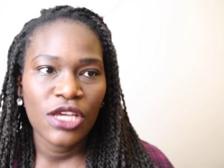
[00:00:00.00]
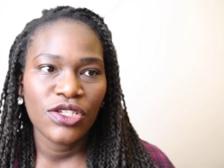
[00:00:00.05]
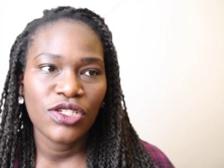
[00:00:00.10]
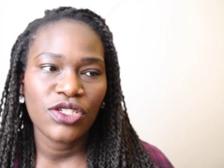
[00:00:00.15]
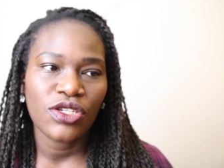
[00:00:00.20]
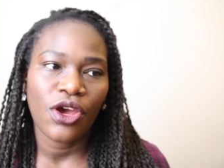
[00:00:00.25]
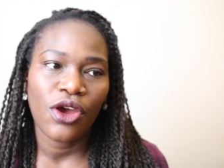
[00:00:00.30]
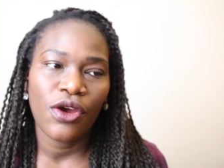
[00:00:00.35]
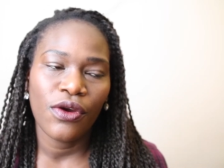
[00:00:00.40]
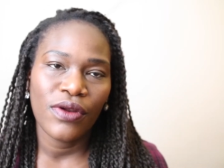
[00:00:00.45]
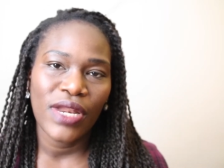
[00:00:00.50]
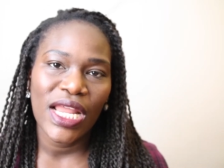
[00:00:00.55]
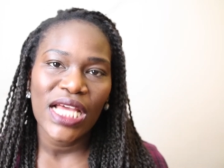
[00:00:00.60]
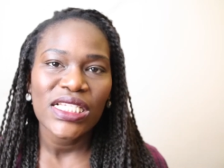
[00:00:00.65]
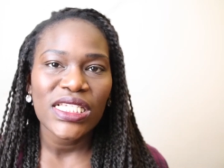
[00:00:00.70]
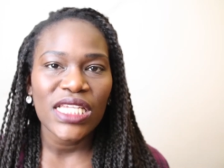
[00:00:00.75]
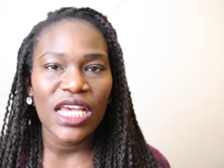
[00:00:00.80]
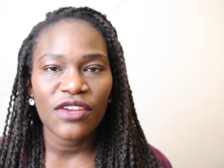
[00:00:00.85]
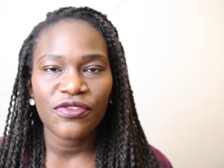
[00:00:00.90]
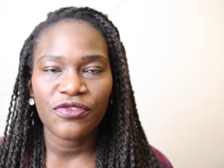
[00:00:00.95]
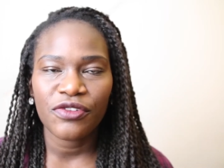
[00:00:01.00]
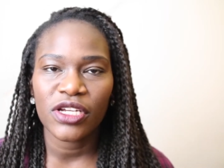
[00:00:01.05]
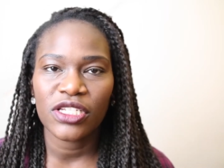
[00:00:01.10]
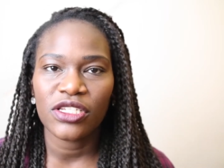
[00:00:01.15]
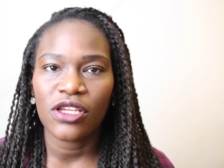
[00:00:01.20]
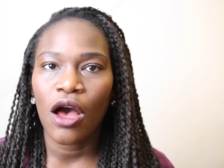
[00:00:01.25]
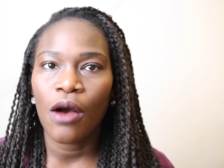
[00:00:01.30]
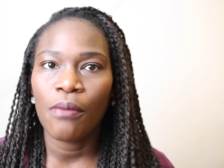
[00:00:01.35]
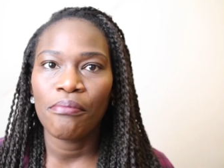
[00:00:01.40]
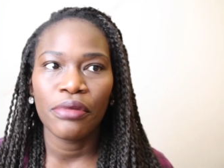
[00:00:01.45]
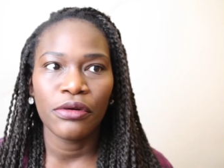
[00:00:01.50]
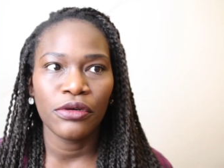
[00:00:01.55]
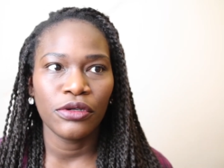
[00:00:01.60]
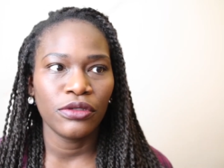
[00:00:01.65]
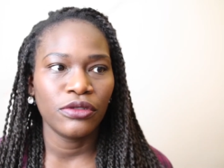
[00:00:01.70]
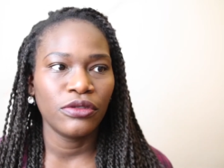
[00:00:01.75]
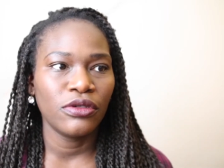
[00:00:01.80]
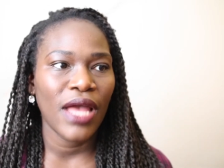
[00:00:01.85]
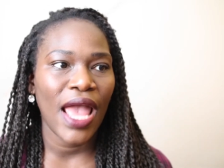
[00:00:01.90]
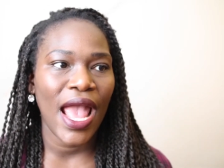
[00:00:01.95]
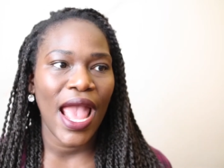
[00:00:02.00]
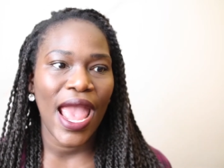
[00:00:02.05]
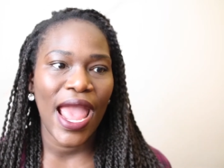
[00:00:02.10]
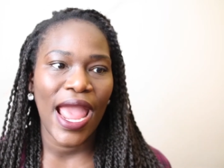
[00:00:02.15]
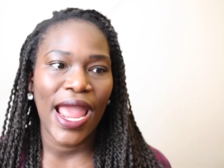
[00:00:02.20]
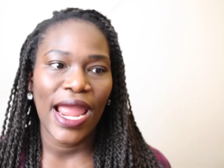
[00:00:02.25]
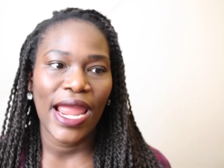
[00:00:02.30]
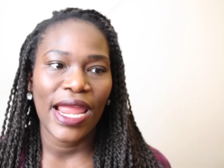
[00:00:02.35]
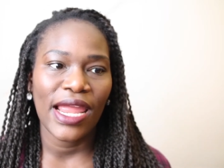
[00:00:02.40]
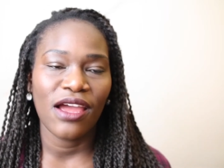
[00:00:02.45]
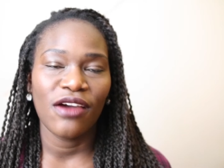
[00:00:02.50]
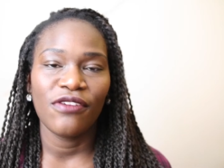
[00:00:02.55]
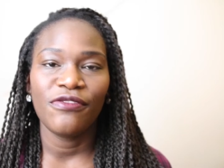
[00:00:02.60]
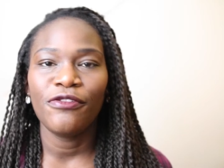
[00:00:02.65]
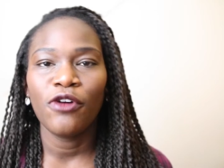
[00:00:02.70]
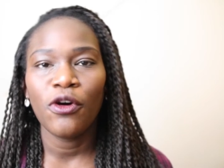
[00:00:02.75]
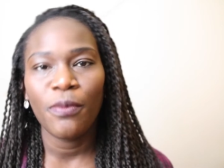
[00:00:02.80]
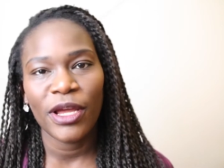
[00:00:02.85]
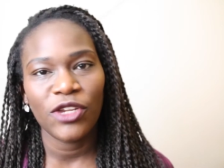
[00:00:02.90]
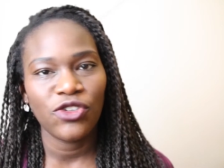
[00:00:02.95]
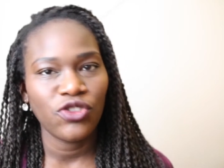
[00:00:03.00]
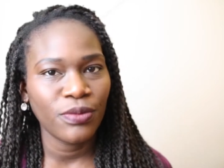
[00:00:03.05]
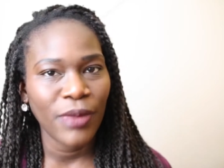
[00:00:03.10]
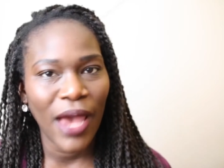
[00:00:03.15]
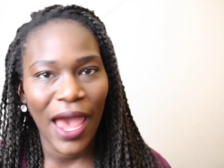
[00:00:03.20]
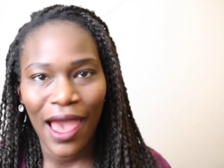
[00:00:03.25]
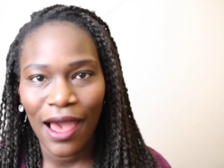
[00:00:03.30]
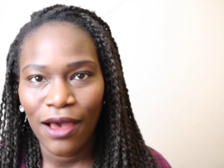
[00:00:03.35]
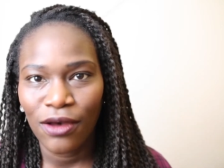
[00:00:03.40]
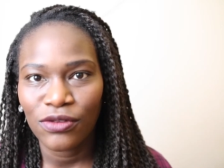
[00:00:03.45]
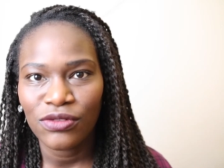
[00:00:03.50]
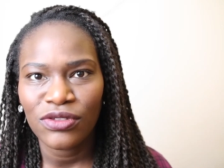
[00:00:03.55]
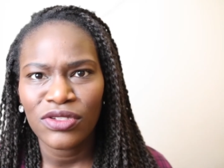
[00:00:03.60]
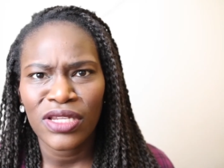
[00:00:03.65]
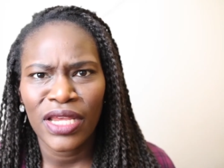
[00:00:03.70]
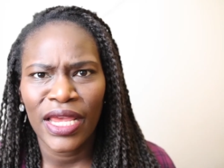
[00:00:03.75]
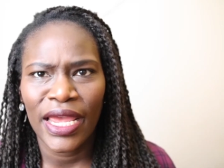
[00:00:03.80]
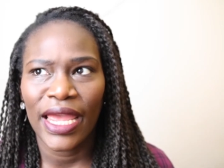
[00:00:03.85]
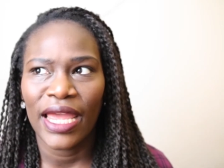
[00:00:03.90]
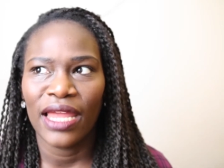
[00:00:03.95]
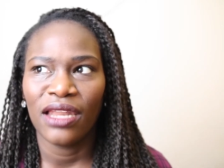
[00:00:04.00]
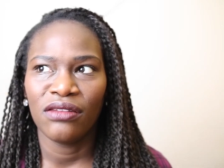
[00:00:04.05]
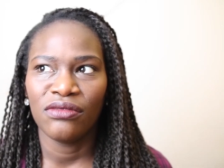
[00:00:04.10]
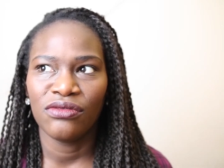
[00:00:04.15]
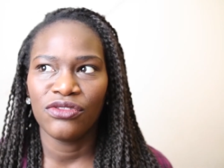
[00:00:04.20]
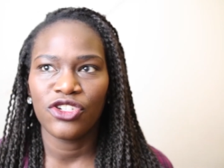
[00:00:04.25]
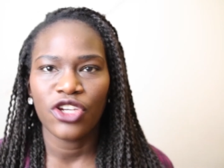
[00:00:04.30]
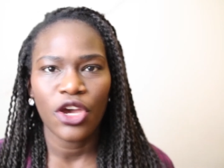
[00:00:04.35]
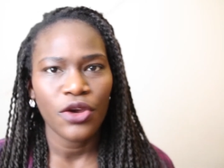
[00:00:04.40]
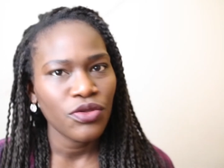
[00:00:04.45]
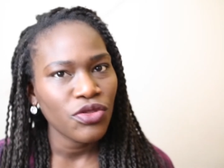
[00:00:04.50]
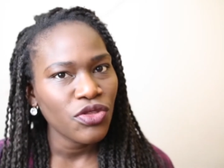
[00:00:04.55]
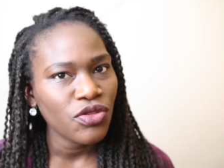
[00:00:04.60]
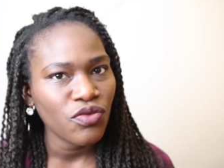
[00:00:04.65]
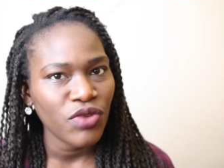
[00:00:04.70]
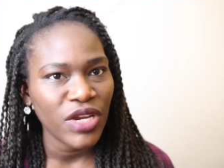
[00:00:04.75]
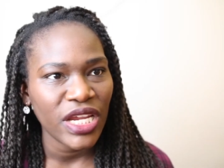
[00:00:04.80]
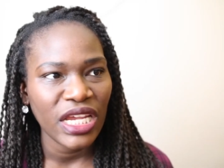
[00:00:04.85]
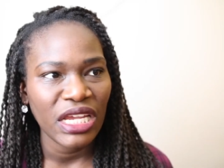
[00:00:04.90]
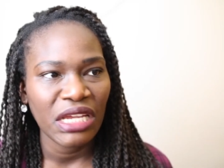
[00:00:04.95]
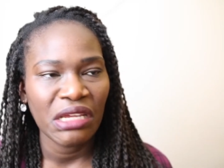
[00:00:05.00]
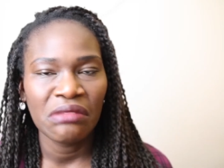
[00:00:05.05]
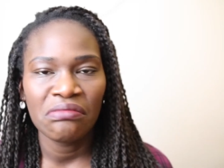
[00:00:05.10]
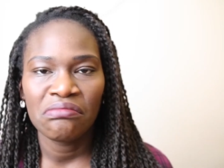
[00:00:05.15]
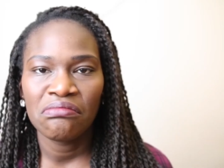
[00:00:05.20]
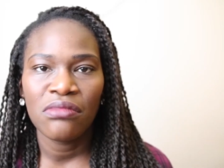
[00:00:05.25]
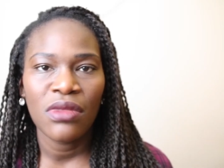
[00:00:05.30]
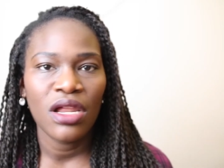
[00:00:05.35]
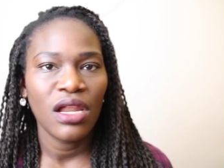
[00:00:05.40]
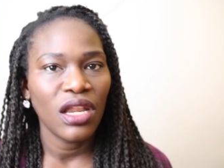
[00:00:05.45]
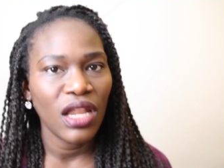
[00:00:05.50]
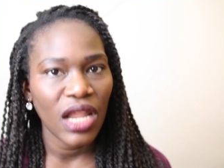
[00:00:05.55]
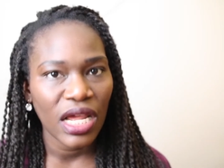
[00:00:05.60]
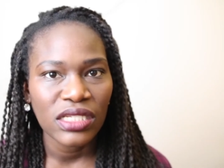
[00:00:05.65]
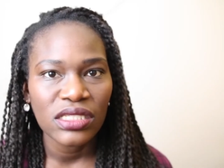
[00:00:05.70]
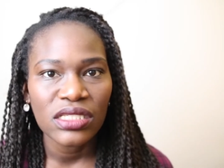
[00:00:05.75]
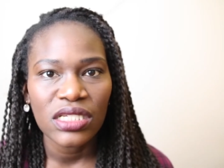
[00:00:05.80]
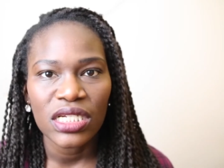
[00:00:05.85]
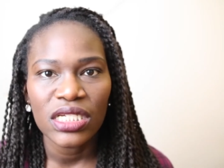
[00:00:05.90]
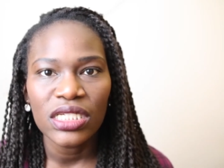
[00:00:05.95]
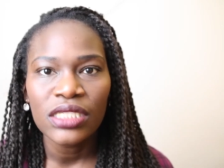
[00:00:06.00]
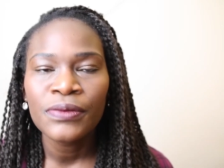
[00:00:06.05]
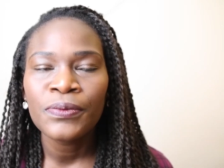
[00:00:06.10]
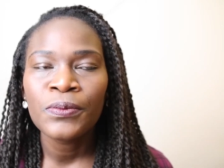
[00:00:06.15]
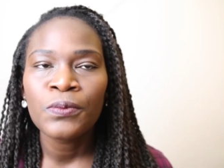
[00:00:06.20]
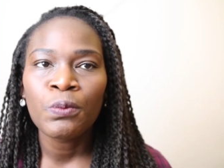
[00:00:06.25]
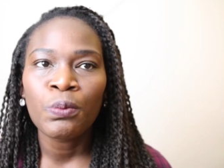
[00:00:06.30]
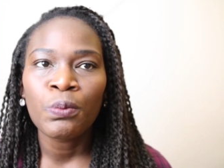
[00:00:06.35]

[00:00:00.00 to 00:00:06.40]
So let's take, for example, a 4-bedroom house in Zone 3, London.